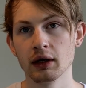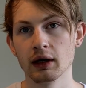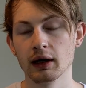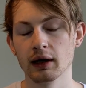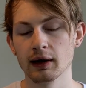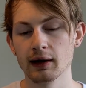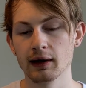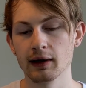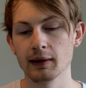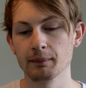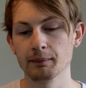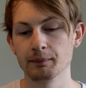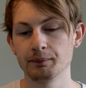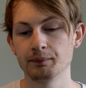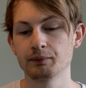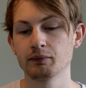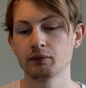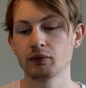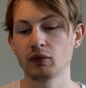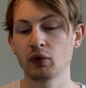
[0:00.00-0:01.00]
Um,
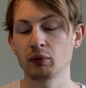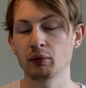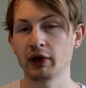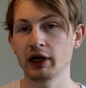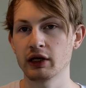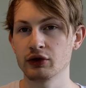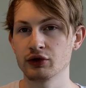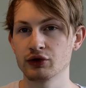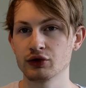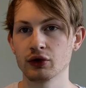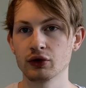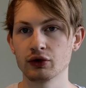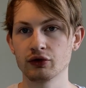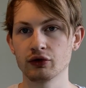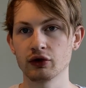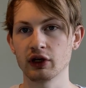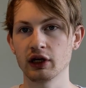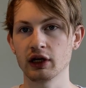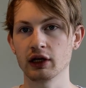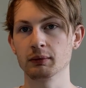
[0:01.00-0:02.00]
making sure
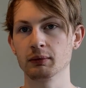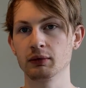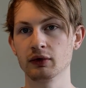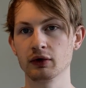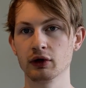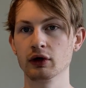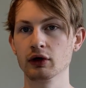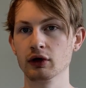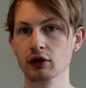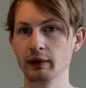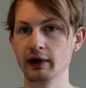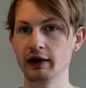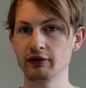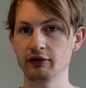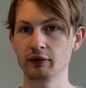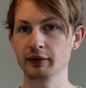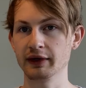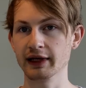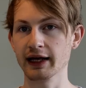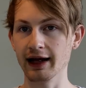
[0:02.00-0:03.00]
to keep glue away
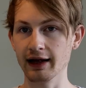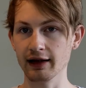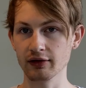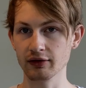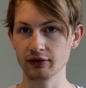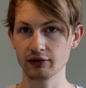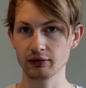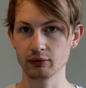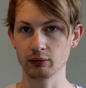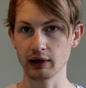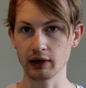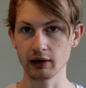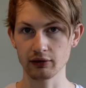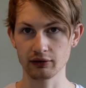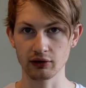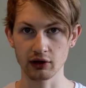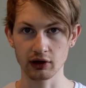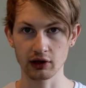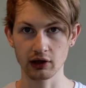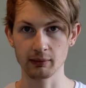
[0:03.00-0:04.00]
from the ends where I
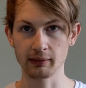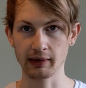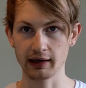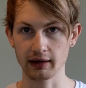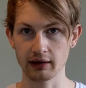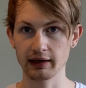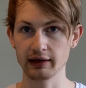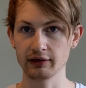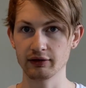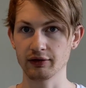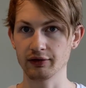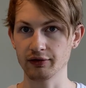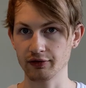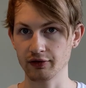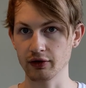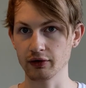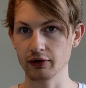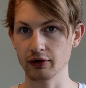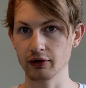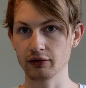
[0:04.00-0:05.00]
was going to come back later and
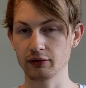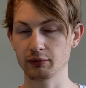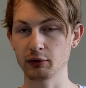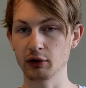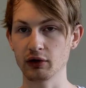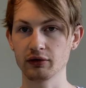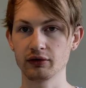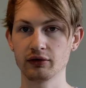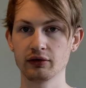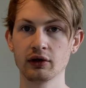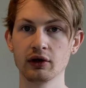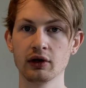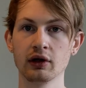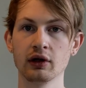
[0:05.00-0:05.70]
fill those spots.